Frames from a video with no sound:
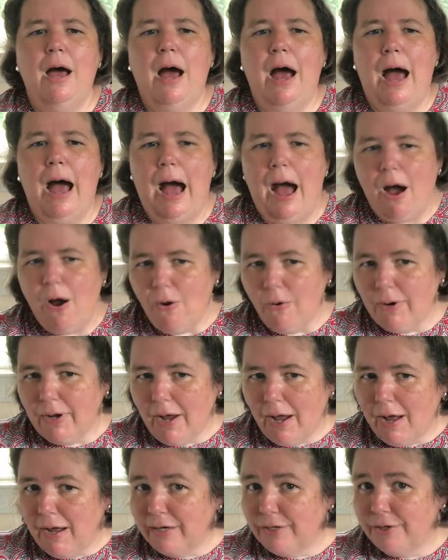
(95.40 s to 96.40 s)
how
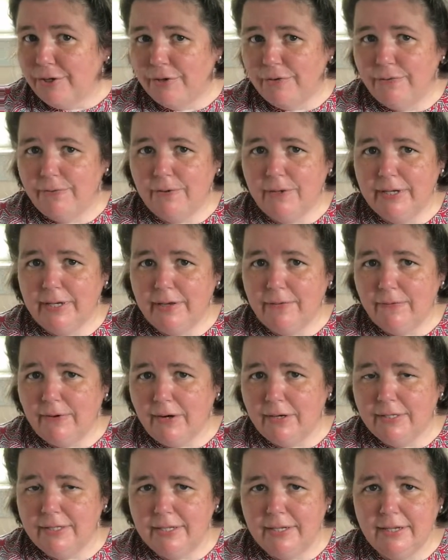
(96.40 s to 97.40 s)
God could forgive
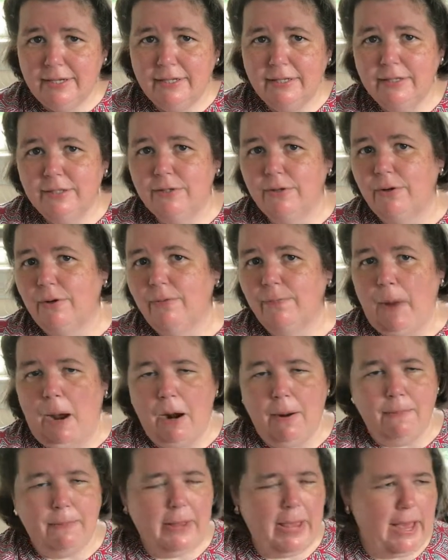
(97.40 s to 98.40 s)
our sins or
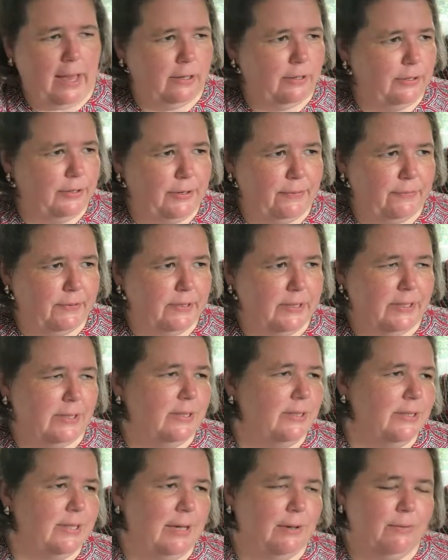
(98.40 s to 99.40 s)
our pattern of
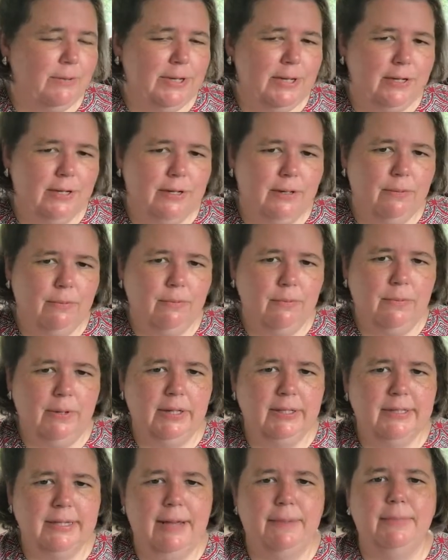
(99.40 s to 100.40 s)
sins that we
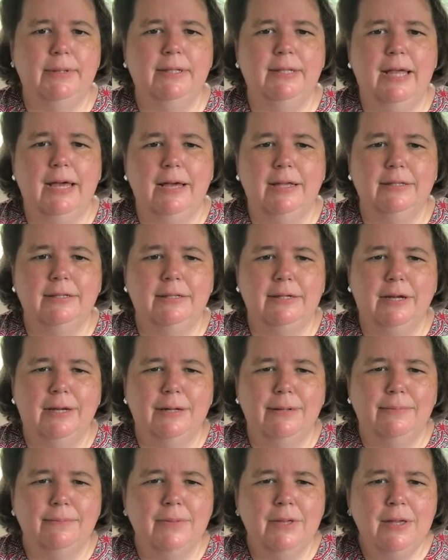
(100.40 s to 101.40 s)
examined last
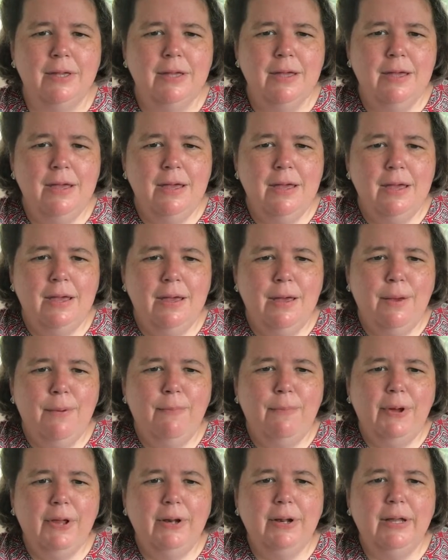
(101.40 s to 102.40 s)
time,
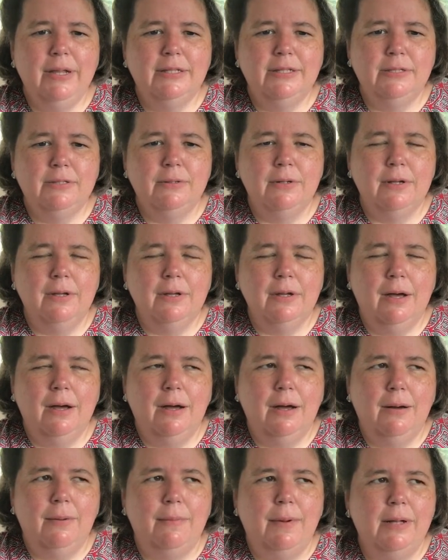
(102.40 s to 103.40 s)
but it's
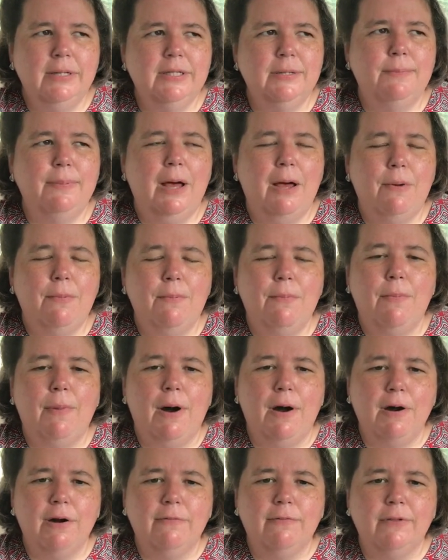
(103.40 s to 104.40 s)
um, it's about
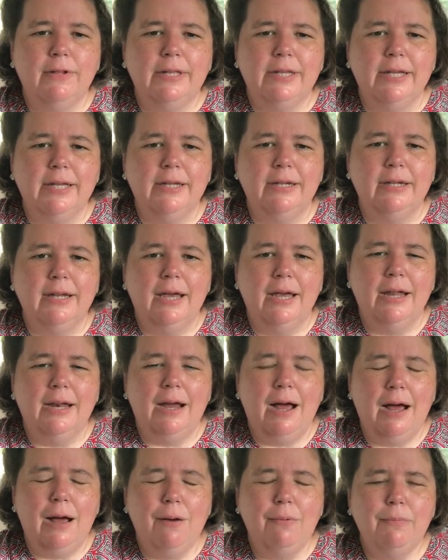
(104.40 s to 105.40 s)
marveling at
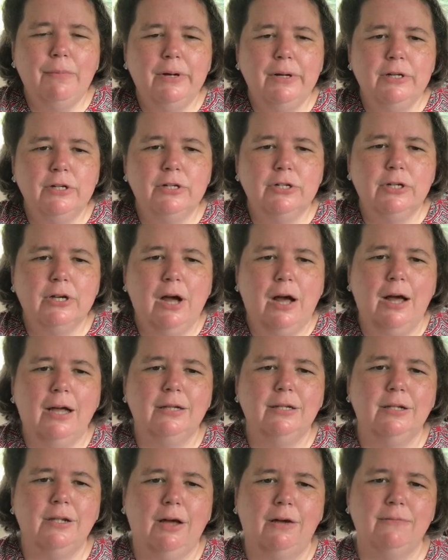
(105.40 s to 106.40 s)
how much
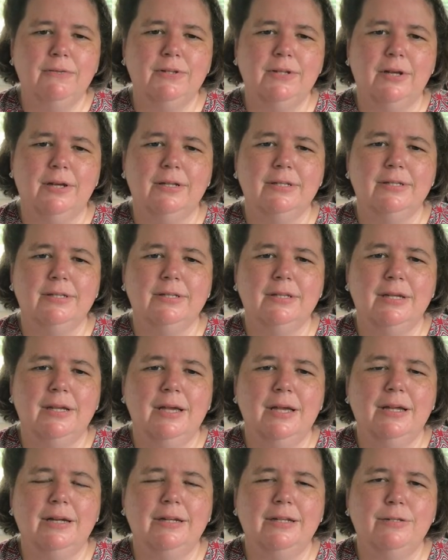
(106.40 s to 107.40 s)
God loves us
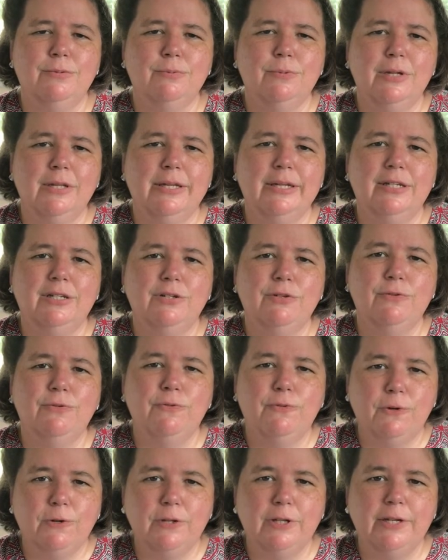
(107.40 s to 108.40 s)
and is willing to
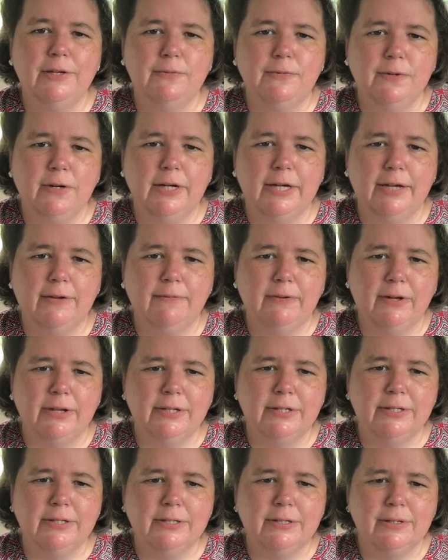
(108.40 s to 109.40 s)
fully forgive
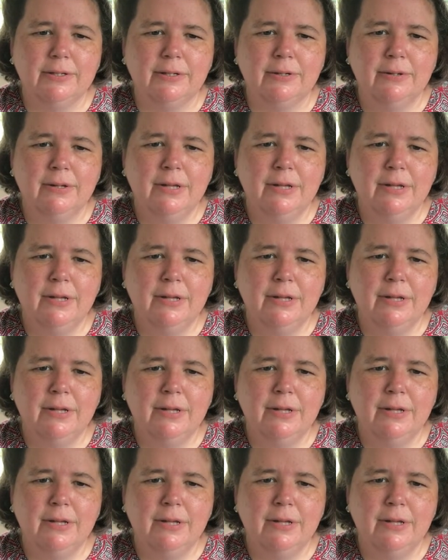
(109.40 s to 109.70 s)
us.